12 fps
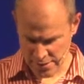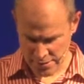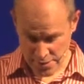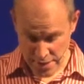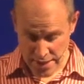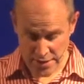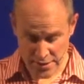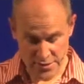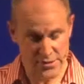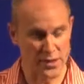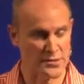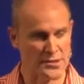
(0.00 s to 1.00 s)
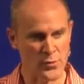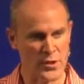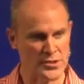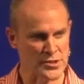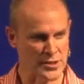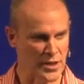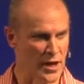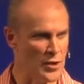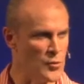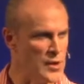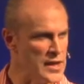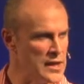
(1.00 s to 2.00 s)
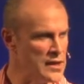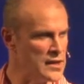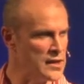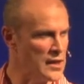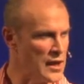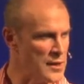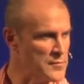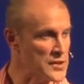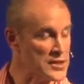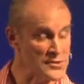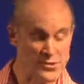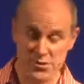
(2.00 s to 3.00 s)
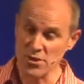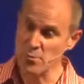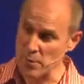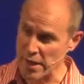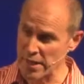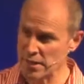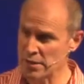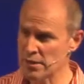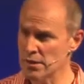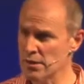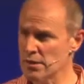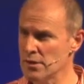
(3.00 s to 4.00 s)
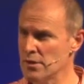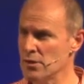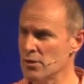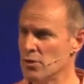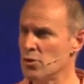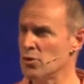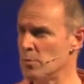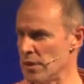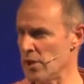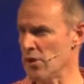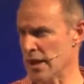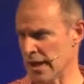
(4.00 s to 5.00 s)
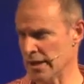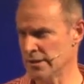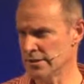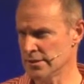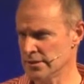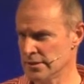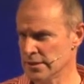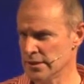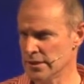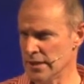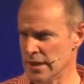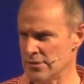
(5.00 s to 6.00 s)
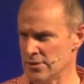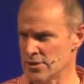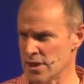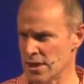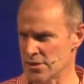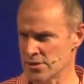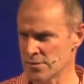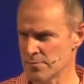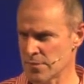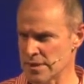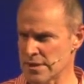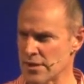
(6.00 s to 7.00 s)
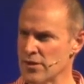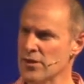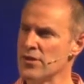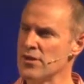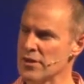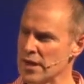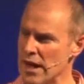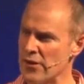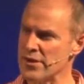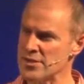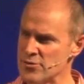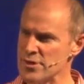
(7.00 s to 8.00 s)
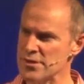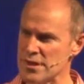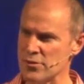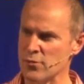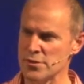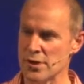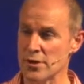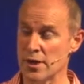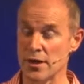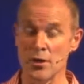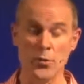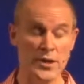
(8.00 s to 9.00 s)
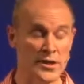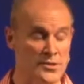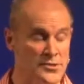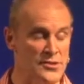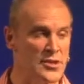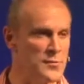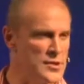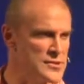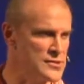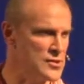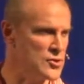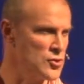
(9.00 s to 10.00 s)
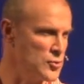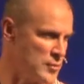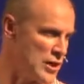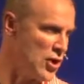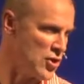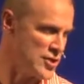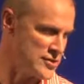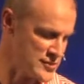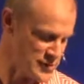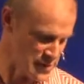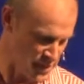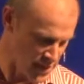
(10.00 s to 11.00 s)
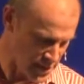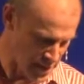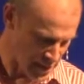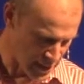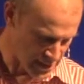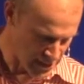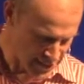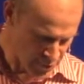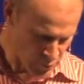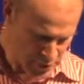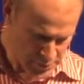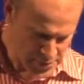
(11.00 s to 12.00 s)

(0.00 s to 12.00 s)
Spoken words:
the question, are we consuming or belonging in the church? Is that the characteristic of what's going on? Are we consumers or belongers? And I think what he was